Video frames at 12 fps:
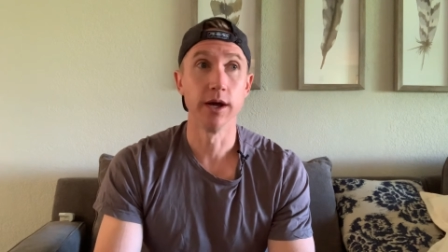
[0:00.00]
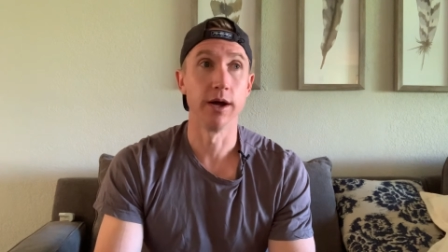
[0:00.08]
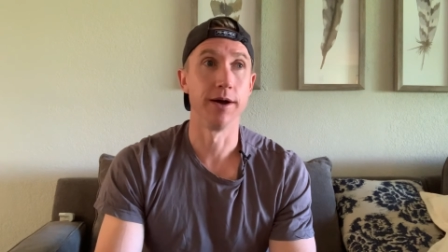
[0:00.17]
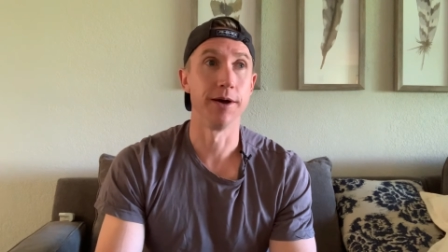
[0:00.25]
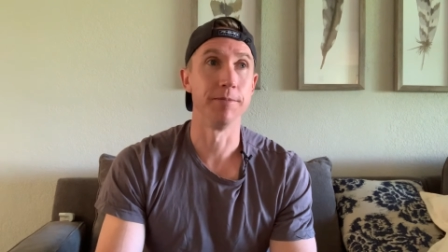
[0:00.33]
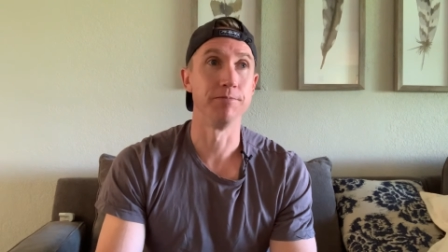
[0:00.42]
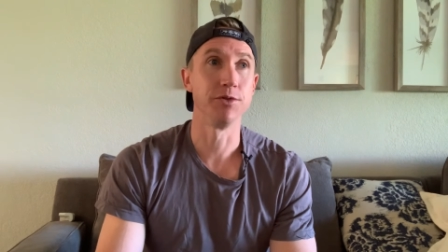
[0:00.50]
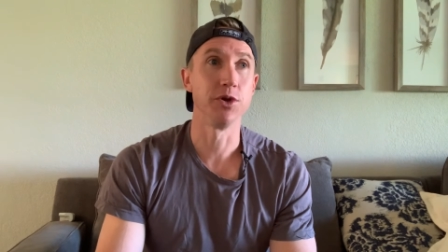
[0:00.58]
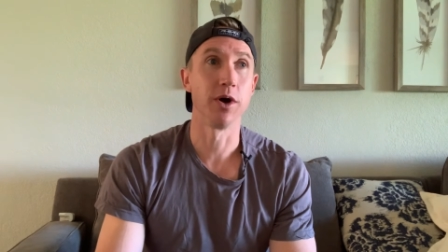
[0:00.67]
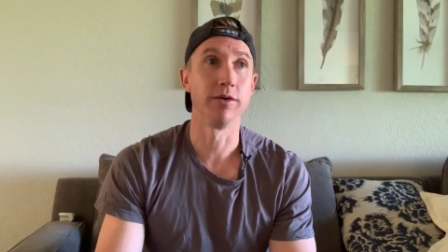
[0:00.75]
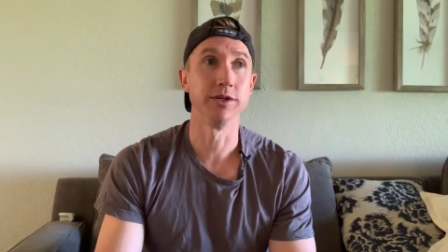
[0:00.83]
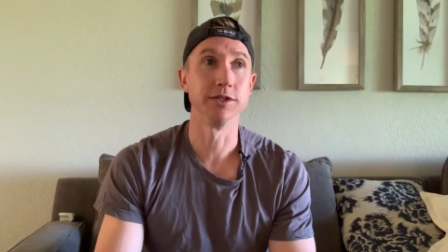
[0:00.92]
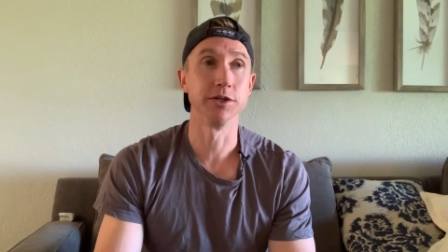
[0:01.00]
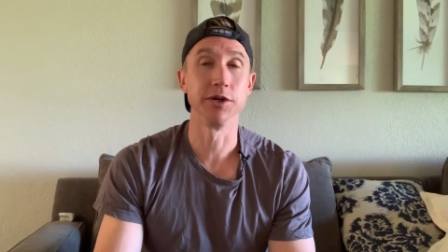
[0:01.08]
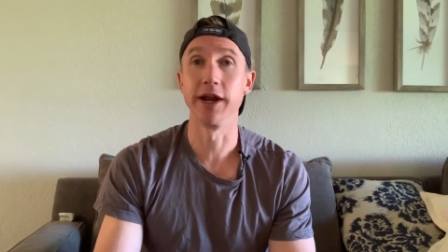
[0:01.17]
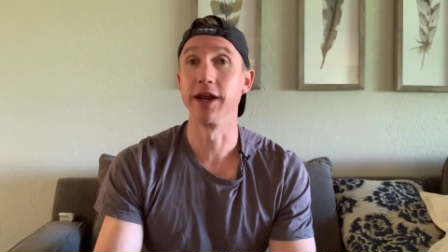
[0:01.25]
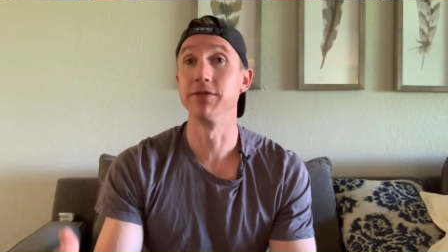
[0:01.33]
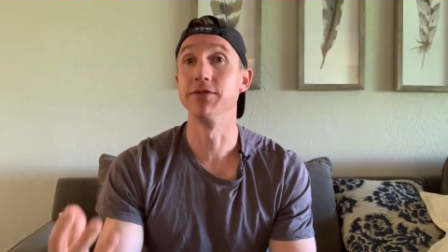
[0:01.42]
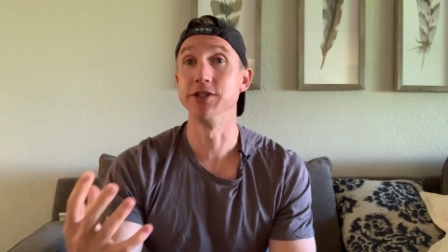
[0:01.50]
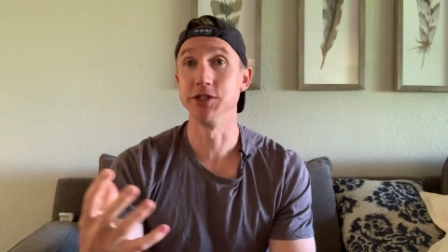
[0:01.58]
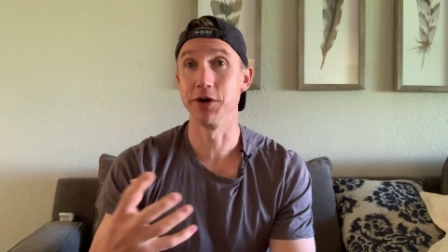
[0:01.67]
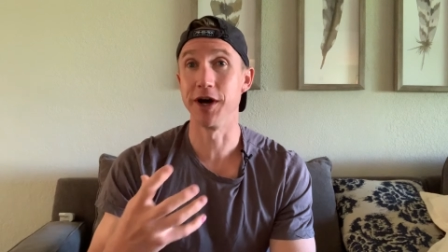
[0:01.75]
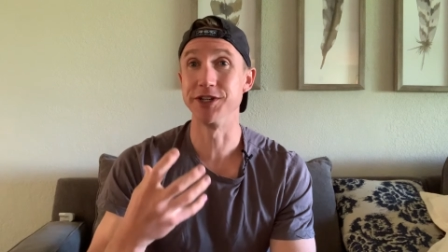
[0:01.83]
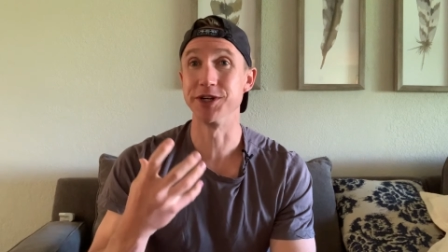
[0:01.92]
You know, obviously you're getting a
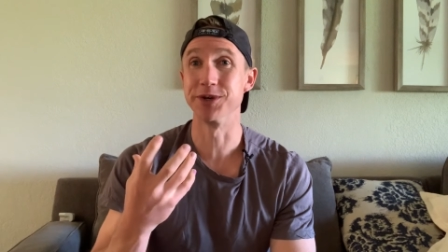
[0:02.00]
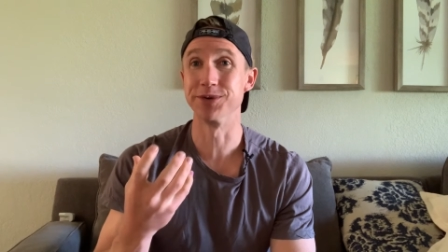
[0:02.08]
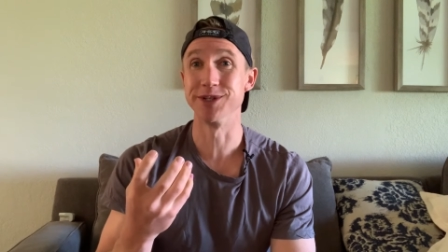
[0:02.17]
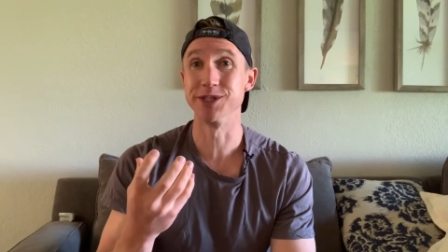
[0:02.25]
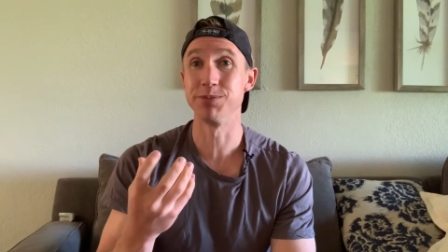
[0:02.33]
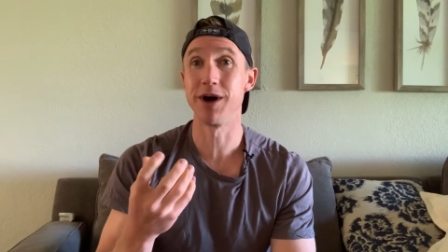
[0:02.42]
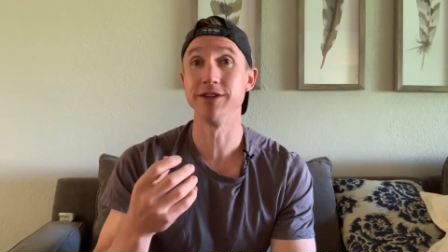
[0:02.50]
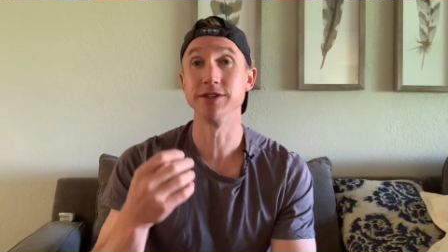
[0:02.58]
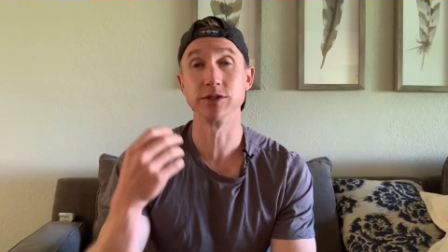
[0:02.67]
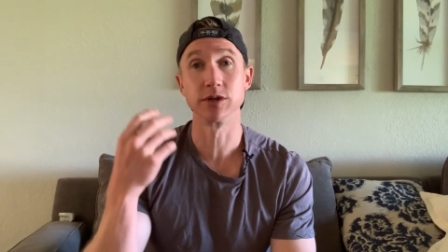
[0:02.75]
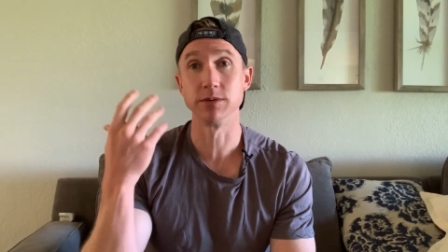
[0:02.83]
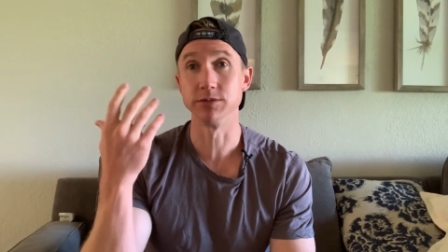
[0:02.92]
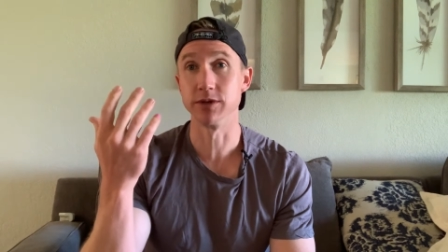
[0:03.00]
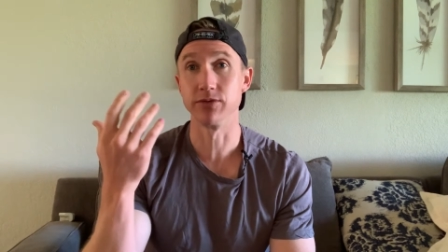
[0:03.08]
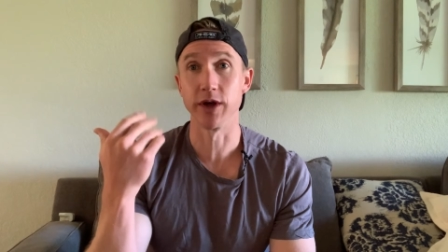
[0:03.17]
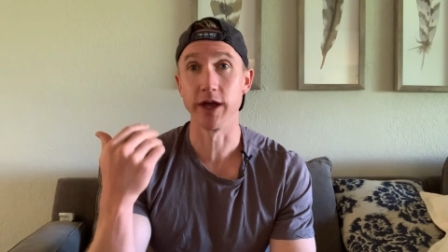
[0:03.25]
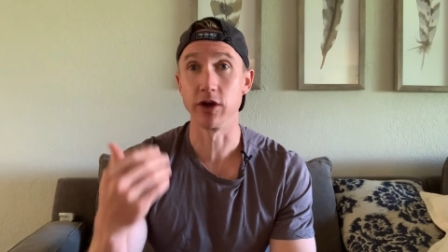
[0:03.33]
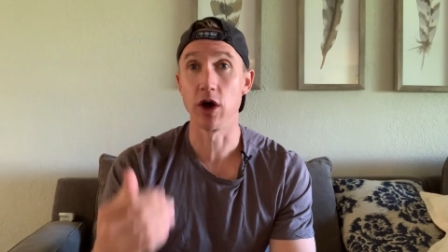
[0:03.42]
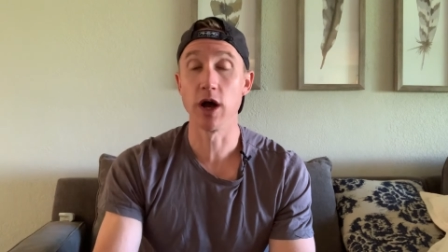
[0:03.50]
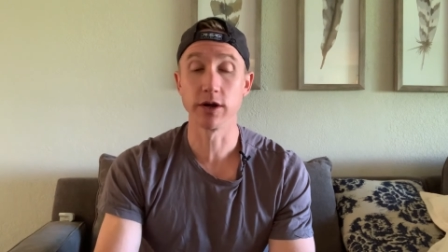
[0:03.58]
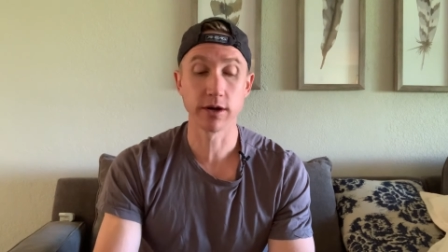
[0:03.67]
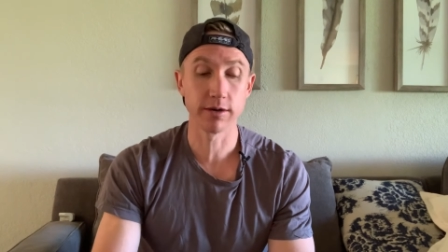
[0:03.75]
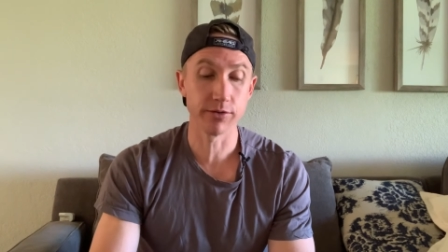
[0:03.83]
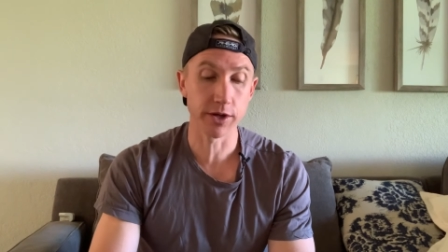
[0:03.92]
physiological response in terms of like
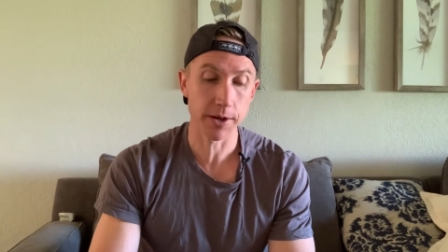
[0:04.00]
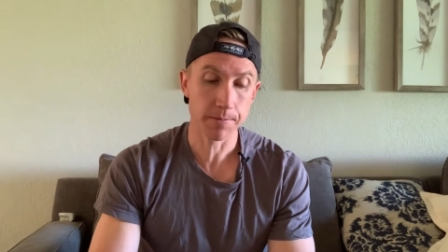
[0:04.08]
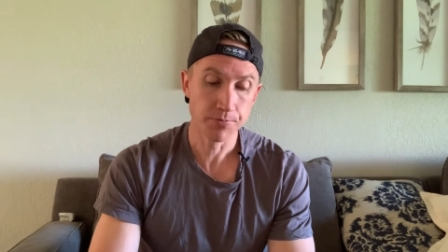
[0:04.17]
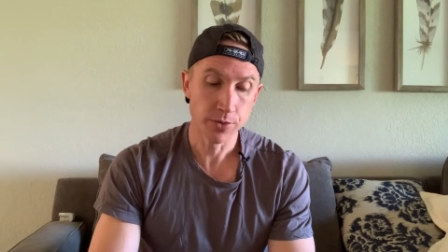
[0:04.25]
cognitively.